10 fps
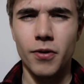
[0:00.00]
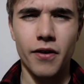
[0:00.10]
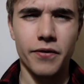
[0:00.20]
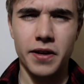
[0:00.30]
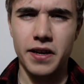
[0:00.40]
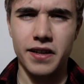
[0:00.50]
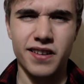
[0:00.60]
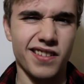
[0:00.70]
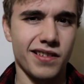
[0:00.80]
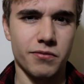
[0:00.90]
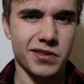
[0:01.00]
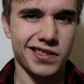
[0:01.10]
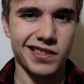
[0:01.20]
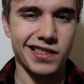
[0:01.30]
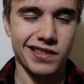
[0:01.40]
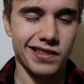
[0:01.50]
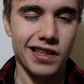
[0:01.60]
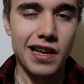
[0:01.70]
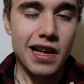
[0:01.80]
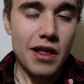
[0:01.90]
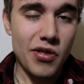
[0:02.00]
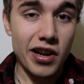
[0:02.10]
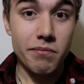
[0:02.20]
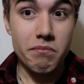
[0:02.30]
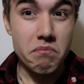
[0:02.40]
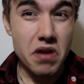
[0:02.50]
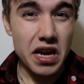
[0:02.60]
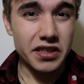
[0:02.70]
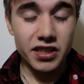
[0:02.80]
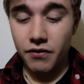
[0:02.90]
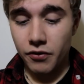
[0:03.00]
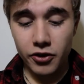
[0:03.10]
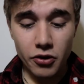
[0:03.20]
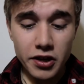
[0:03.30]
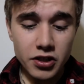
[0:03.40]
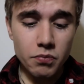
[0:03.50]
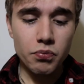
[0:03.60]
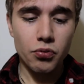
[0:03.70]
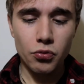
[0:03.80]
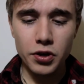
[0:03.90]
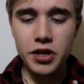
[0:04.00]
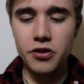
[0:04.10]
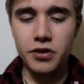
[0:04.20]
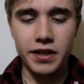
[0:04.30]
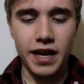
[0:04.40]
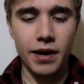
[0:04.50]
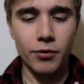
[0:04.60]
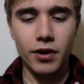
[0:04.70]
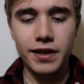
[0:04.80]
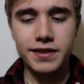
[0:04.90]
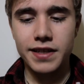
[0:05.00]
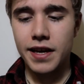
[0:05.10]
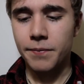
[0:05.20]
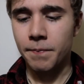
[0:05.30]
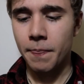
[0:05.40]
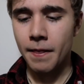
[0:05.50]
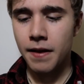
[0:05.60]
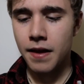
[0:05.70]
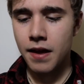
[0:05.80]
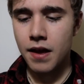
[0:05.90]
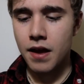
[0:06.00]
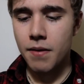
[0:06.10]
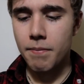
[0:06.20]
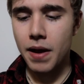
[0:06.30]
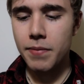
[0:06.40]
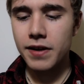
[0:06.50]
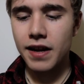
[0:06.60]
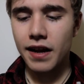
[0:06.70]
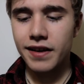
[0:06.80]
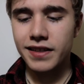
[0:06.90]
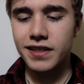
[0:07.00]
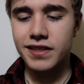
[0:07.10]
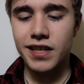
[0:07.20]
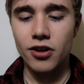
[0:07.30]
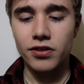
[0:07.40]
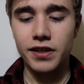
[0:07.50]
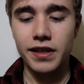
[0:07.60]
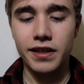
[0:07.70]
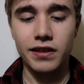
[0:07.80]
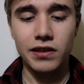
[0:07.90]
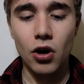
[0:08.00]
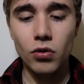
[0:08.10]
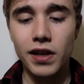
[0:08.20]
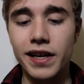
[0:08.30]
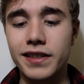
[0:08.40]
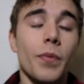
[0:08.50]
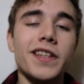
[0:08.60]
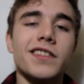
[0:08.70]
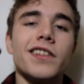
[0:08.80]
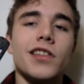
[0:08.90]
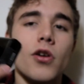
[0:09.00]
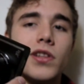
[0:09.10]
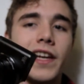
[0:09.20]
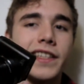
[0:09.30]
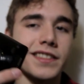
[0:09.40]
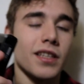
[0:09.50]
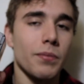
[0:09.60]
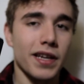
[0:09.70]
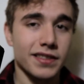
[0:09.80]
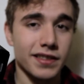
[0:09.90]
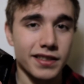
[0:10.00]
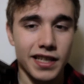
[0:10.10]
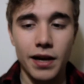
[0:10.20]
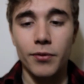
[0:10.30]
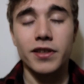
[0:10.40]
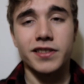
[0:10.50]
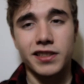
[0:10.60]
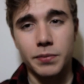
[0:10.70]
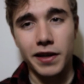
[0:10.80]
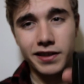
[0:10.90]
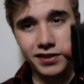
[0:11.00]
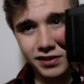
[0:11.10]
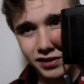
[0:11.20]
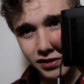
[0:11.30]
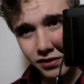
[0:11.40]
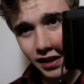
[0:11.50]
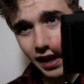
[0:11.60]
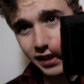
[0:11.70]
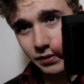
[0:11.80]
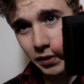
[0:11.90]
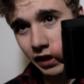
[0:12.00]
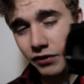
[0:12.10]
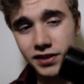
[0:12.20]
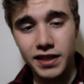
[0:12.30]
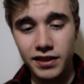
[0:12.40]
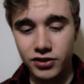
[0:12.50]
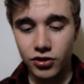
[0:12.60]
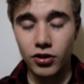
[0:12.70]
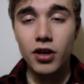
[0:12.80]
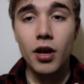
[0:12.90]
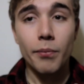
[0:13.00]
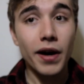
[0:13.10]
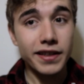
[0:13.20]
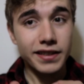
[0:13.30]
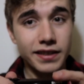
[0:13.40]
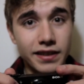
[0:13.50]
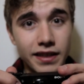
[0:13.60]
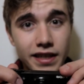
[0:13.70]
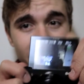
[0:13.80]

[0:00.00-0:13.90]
of it, and it wasn't that amazing of a video. It's a pretty good camera, I'd say. Maybe not necessarily in low light. So basically low light isn't the best in this camera as expected. It's not as big of a sensor, but it